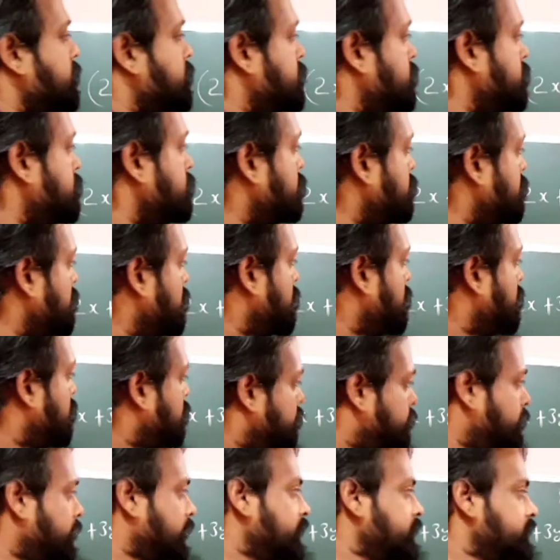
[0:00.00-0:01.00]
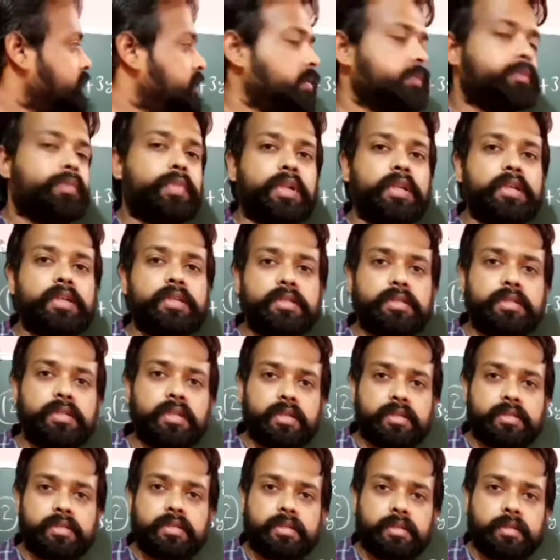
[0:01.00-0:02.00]
to you. Very simple is
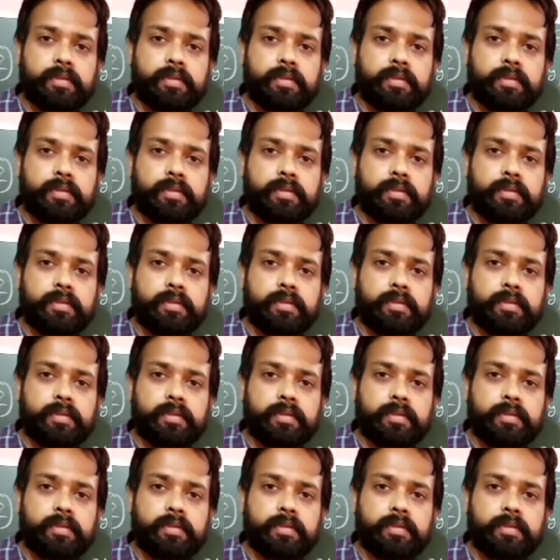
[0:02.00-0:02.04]
this.